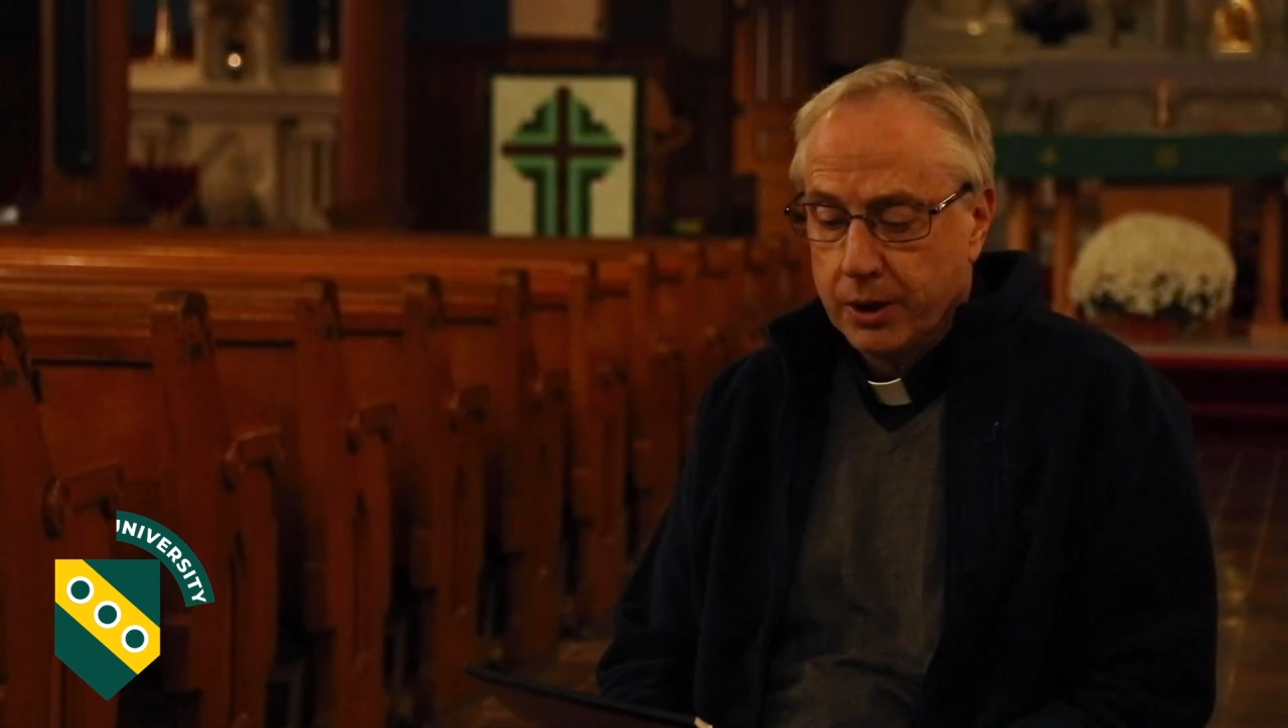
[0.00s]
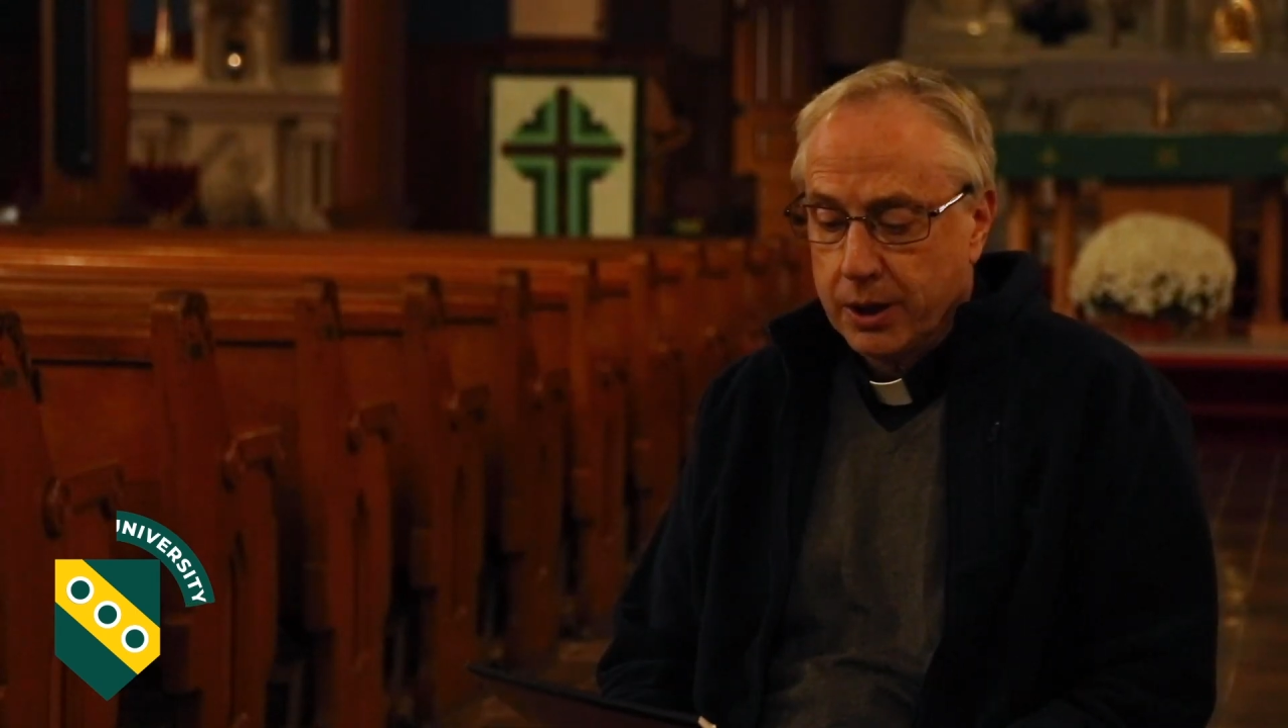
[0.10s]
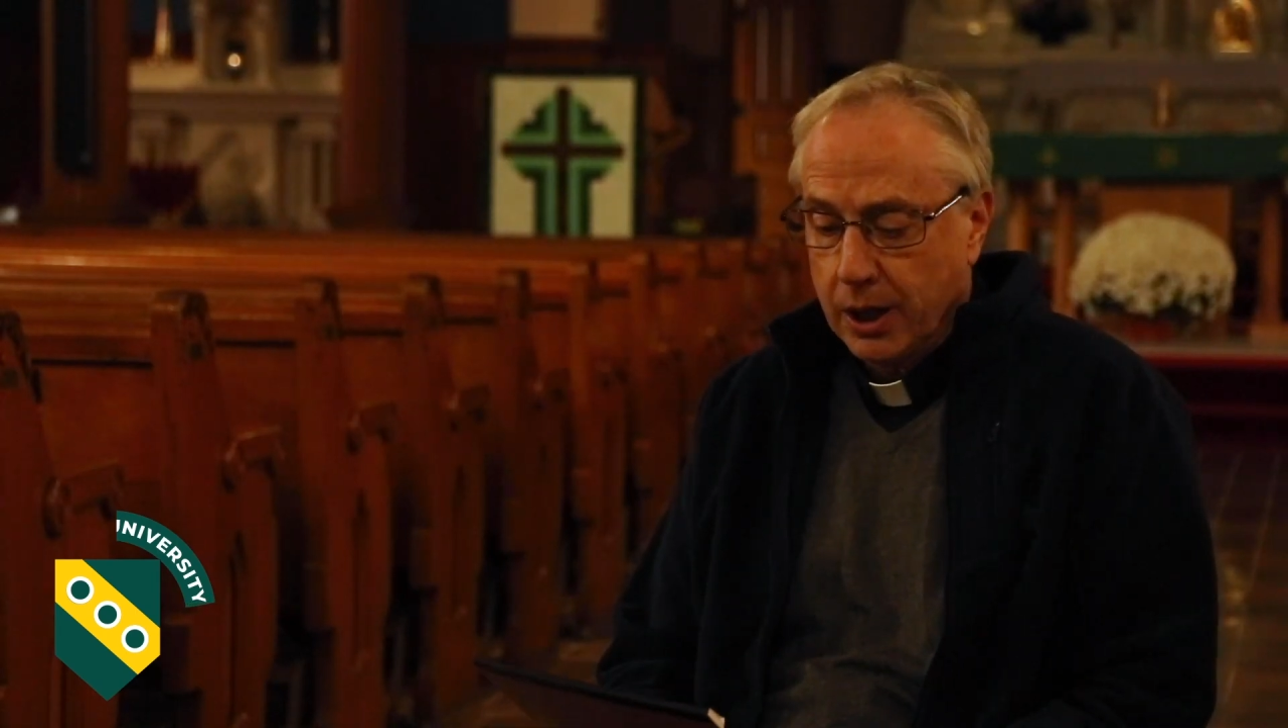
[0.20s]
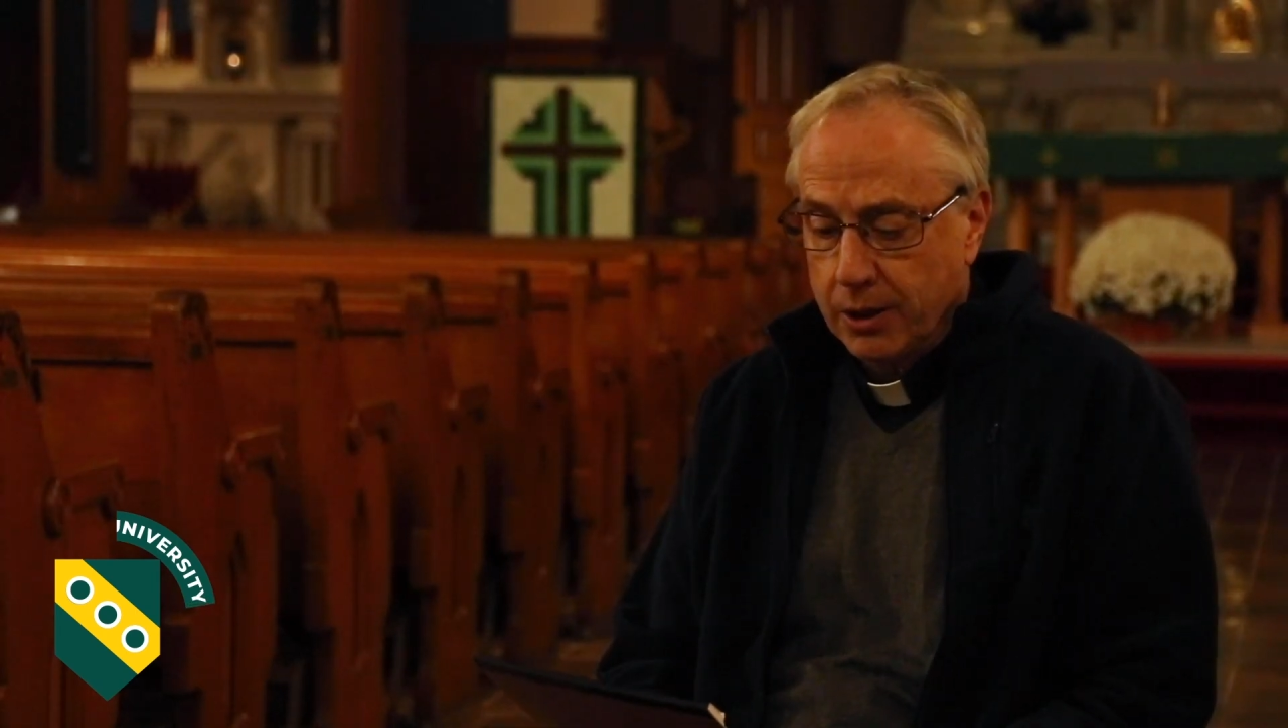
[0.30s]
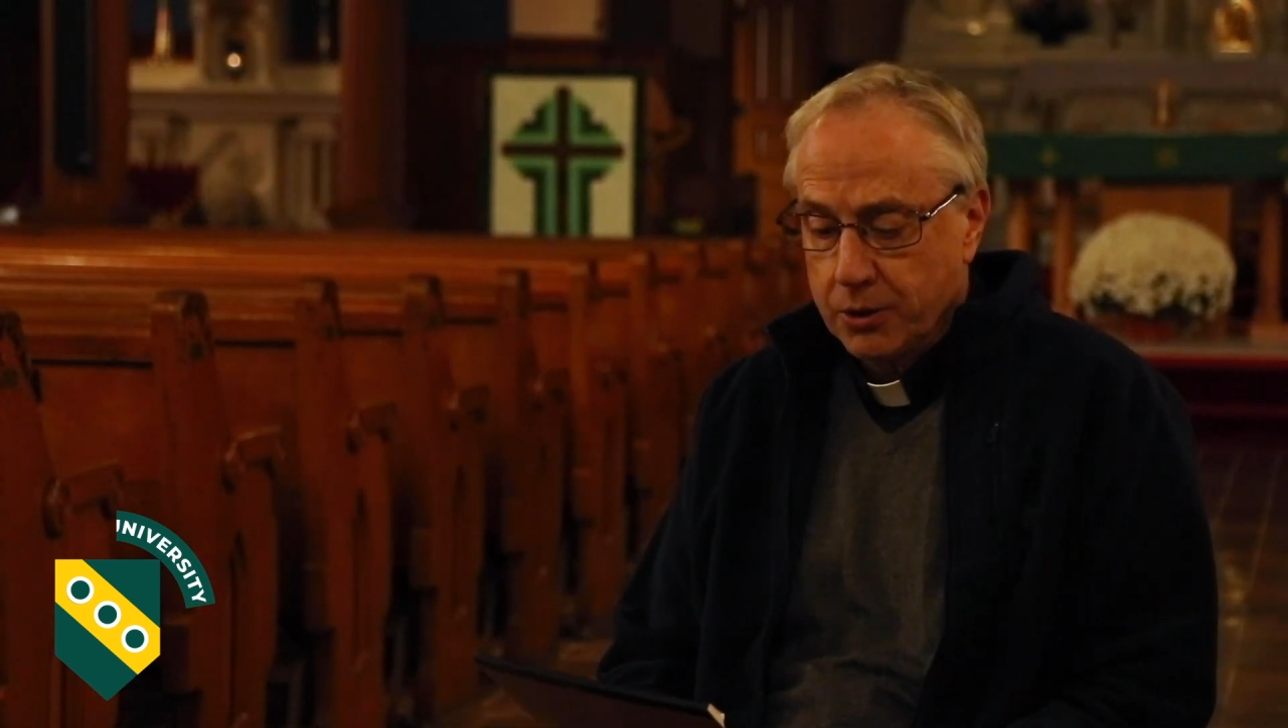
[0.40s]

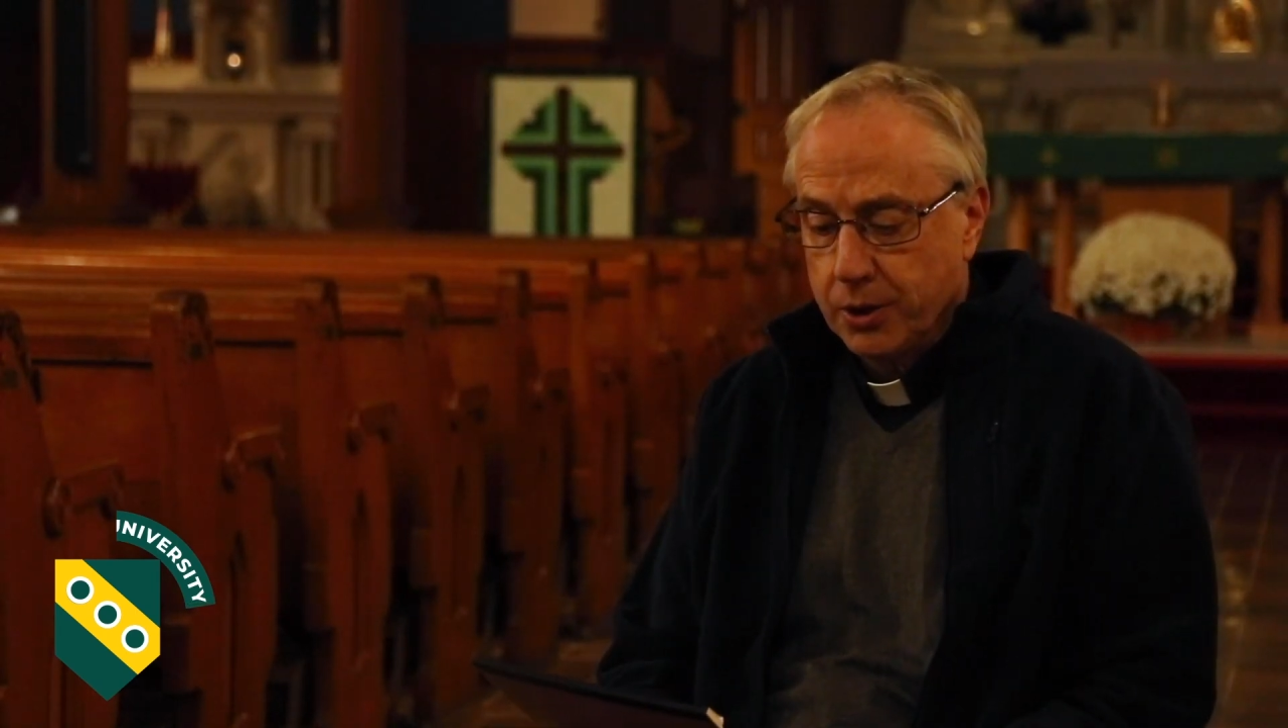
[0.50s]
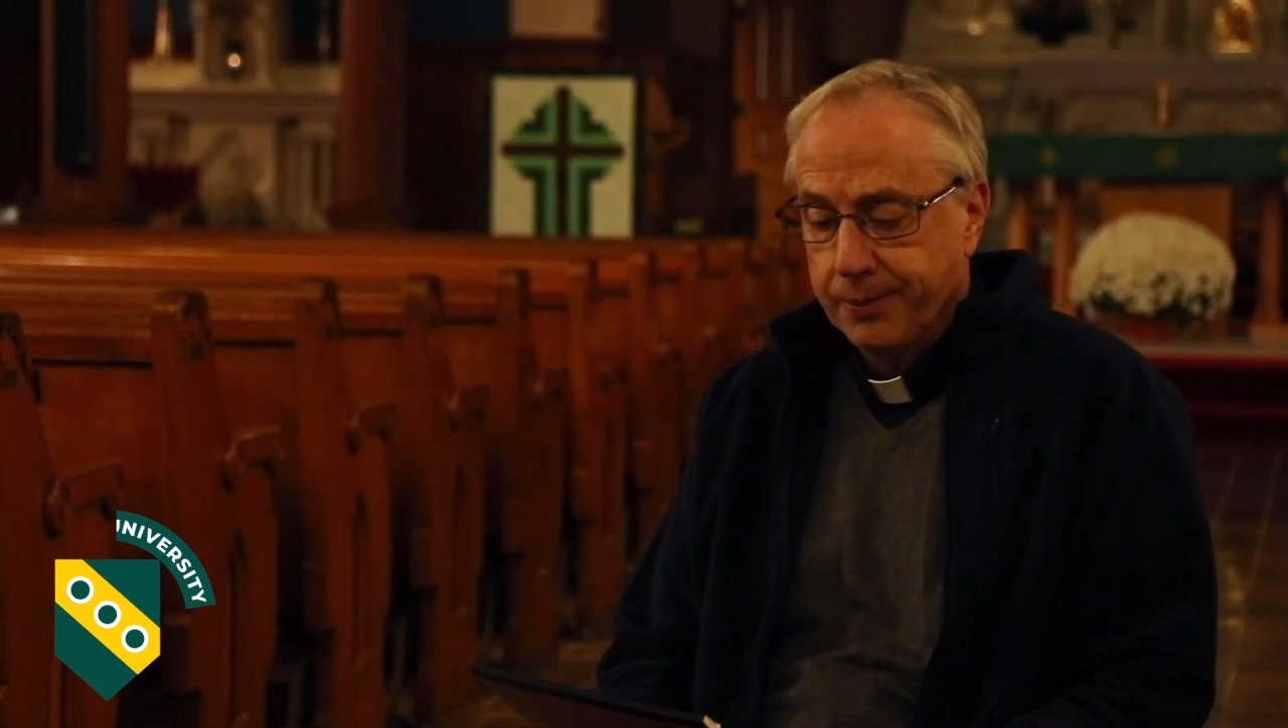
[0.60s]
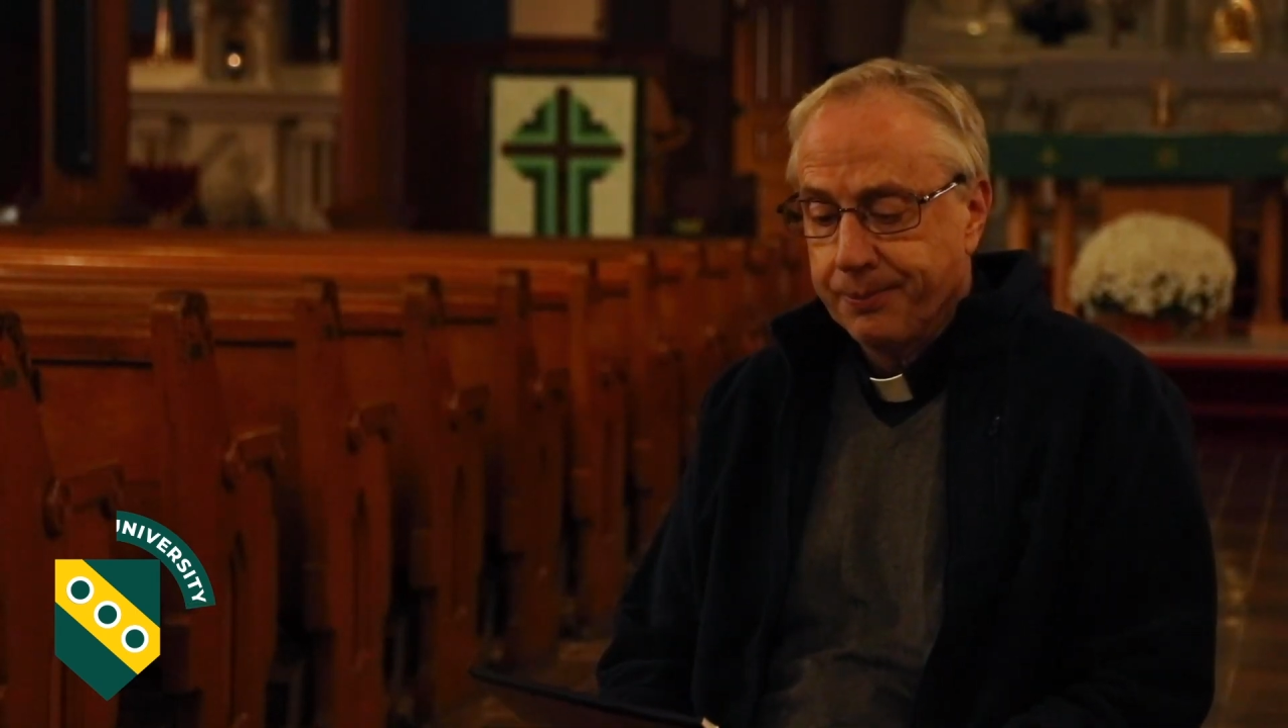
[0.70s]
ecology,